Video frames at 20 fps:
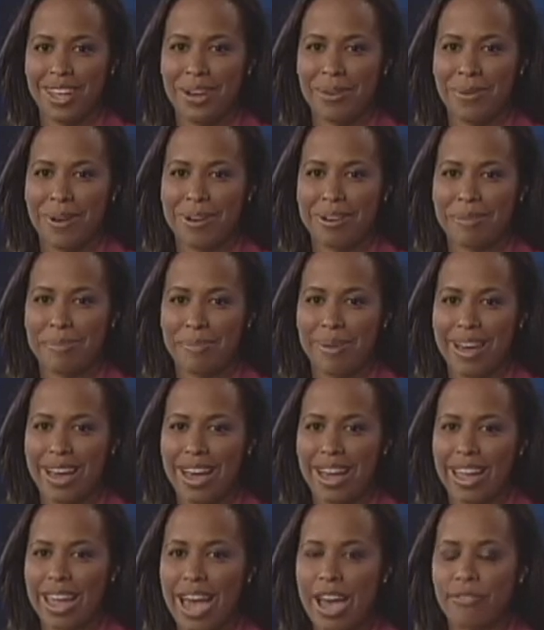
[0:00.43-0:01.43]
Welcome
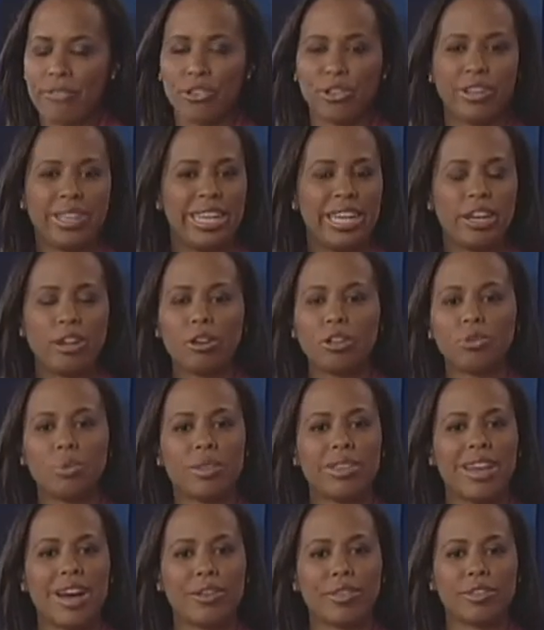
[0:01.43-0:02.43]
back. After
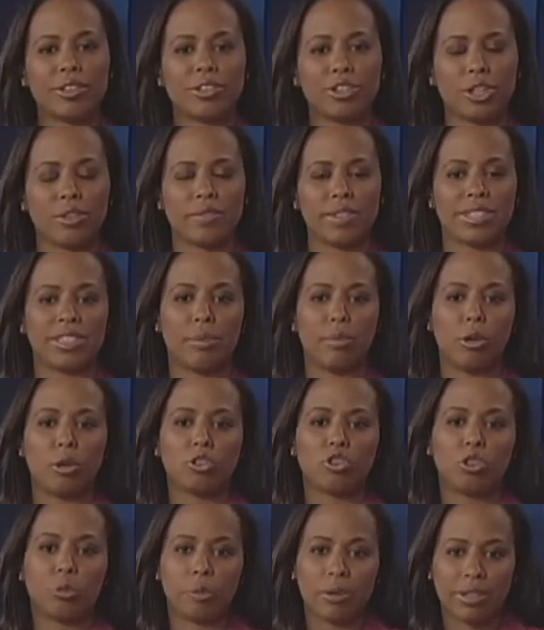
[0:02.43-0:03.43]
years without the service, the
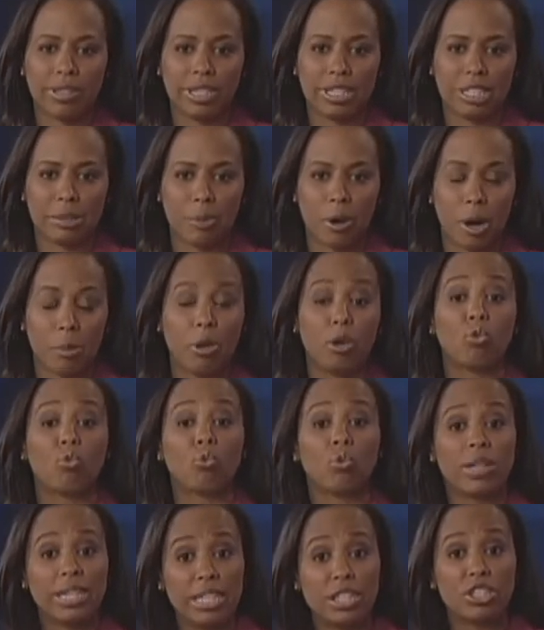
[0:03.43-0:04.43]
Moultrie Police Department
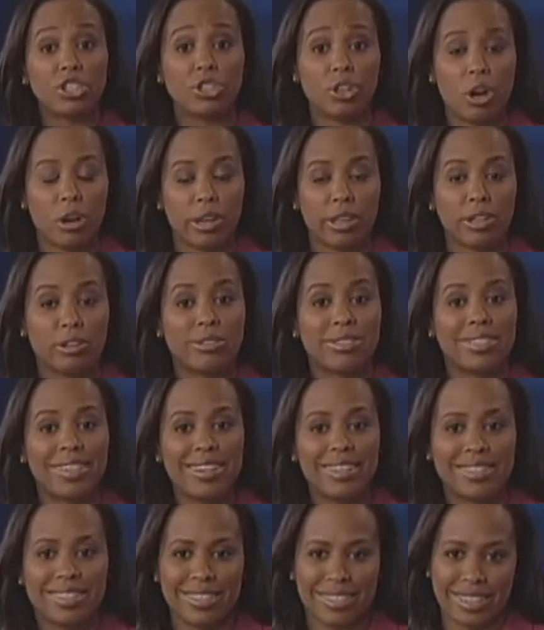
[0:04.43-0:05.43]
restarted their
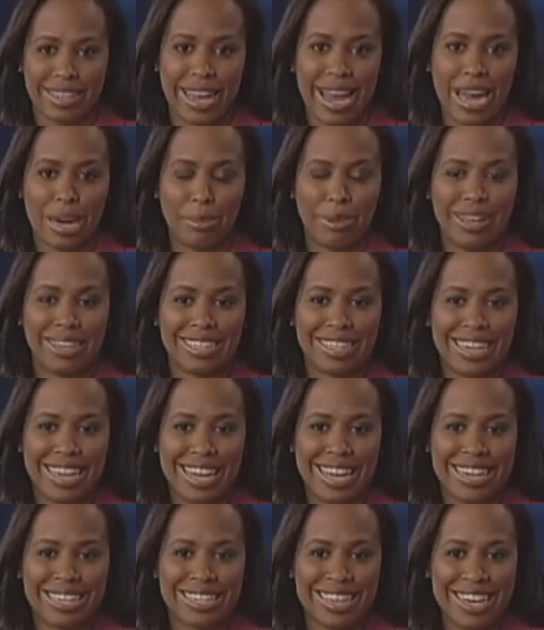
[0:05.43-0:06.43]
Citizens Academy and
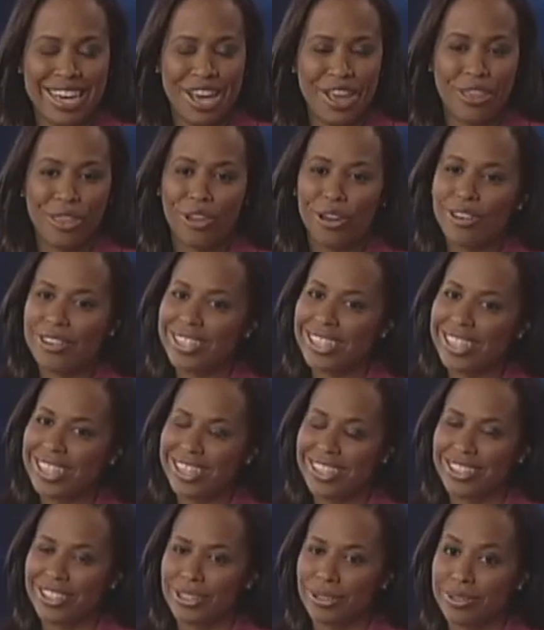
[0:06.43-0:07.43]
tonight.
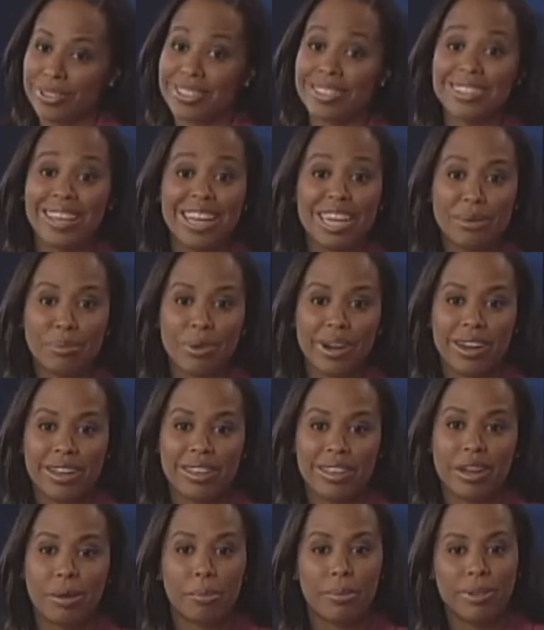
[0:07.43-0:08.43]
13 students
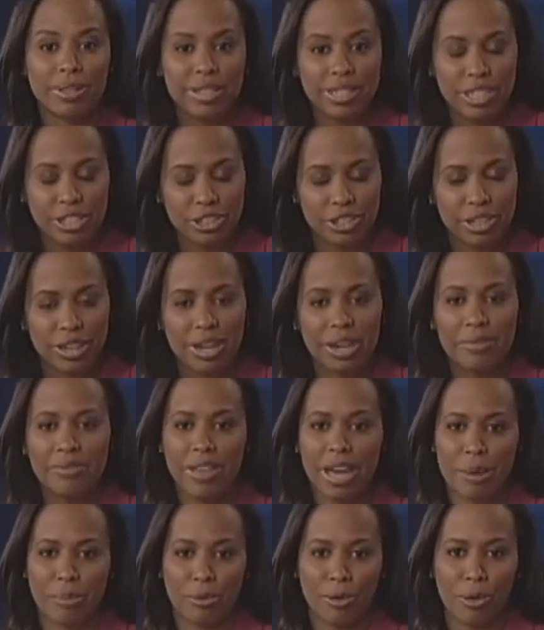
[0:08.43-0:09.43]
celebrated the completion
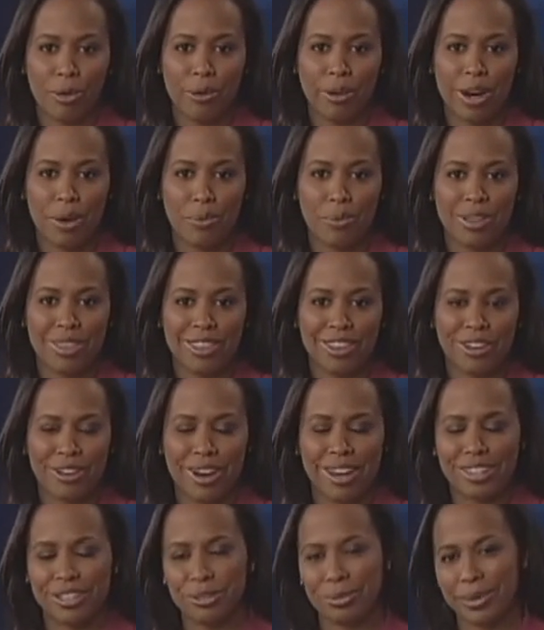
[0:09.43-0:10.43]
of that program with the
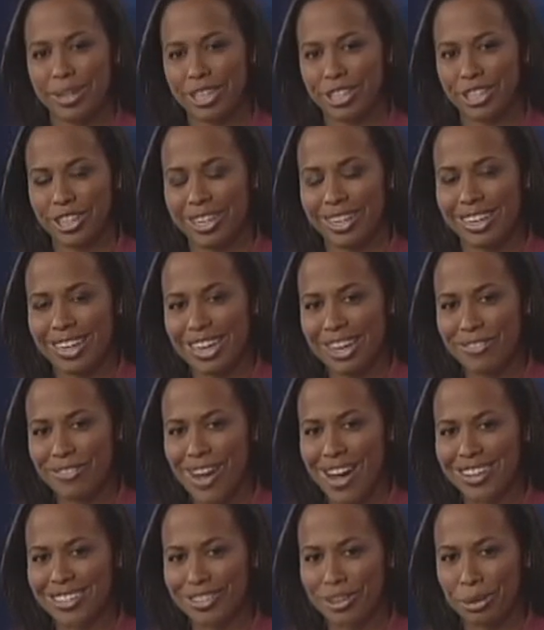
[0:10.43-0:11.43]
graduation.
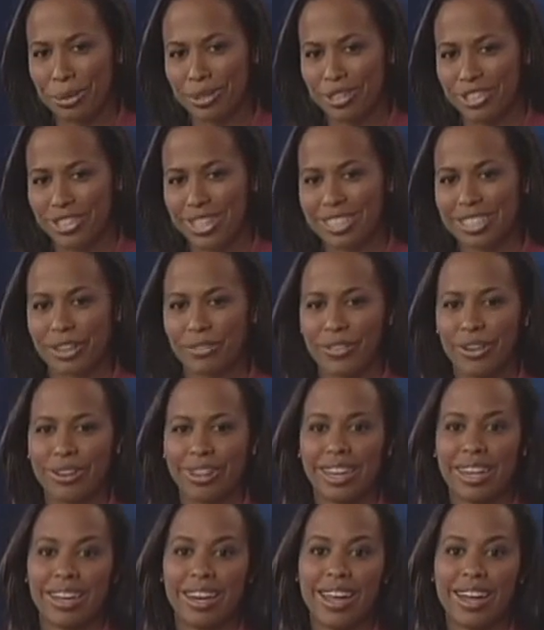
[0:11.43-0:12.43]
Fox 31's Jessica
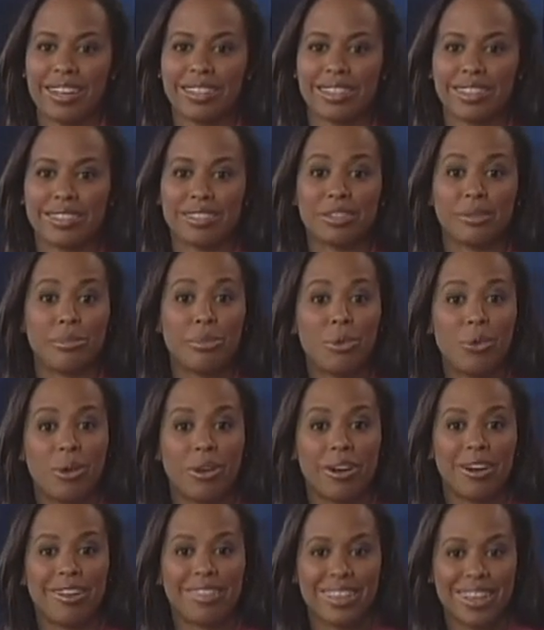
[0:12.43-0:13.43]
Fairley connects us to
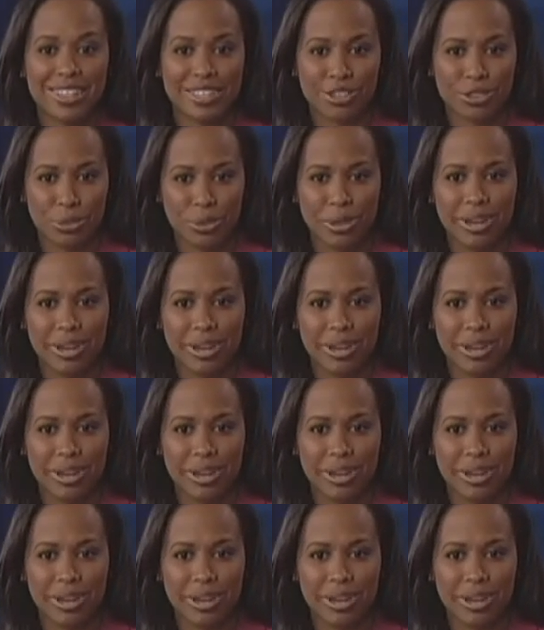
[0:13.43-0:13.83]
more on that story.